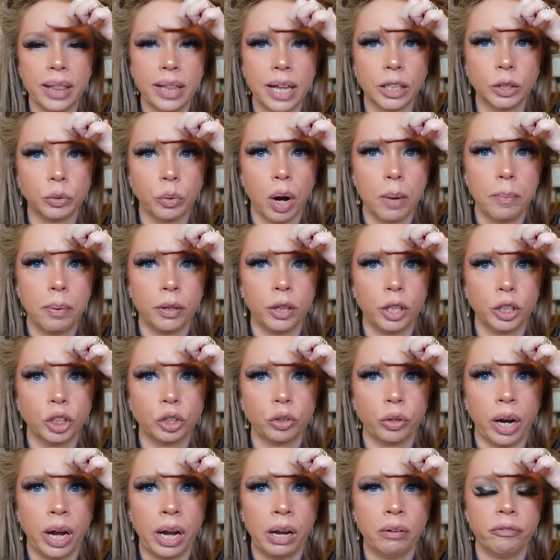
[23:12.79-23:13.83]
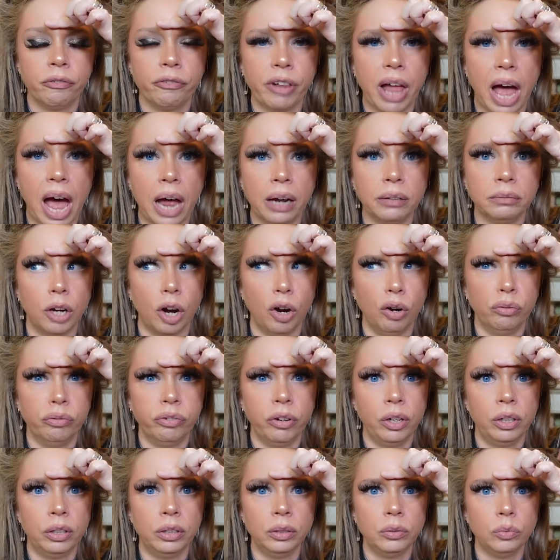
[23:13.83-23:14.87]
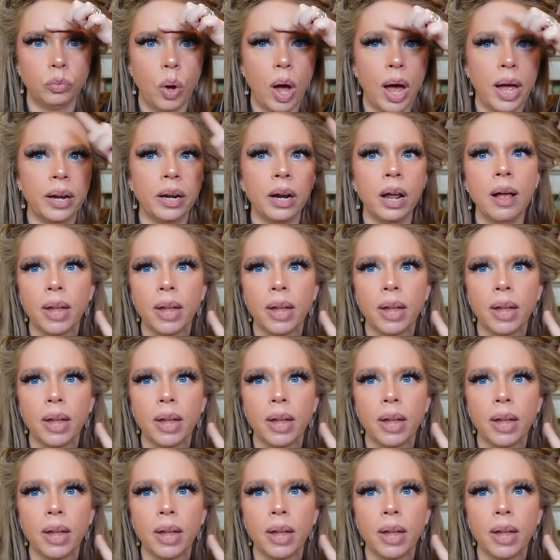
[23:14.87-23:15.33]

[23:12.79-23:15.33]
That's where I put the straight flat oval one,